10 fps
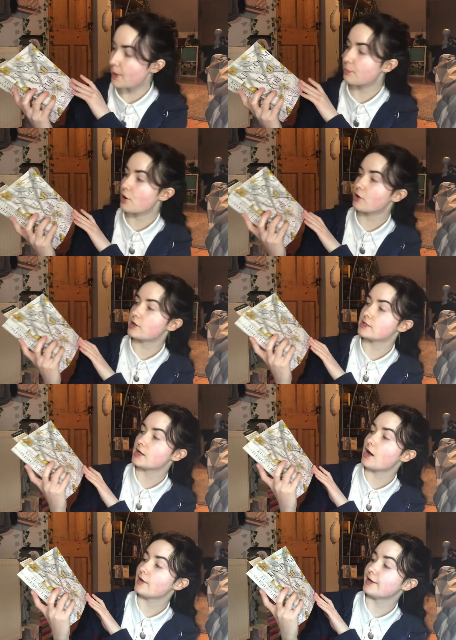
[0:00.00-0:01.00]
progress
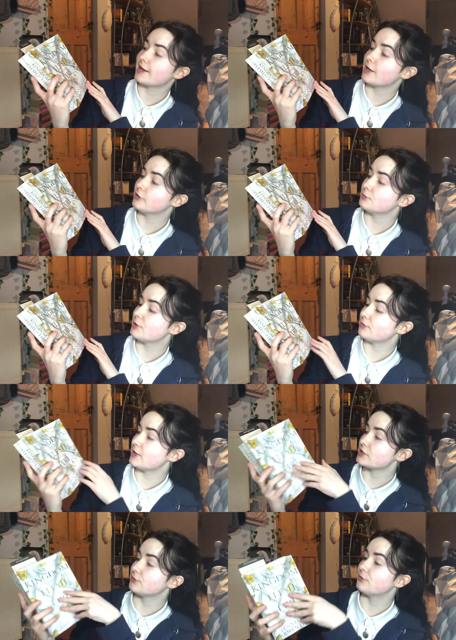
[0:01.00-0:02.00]
on A Kingdom of
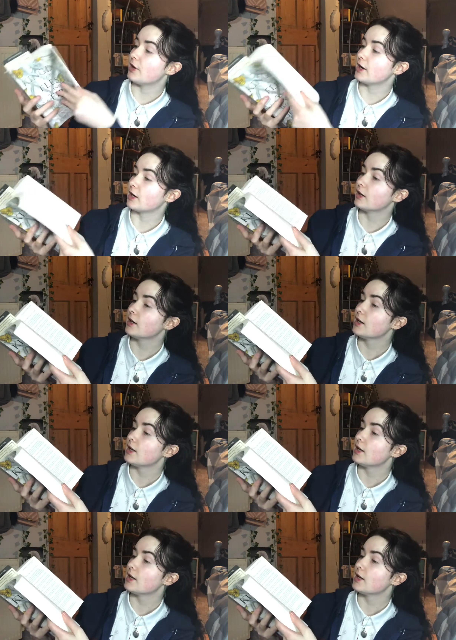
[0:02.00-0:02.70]
Flesh and Fire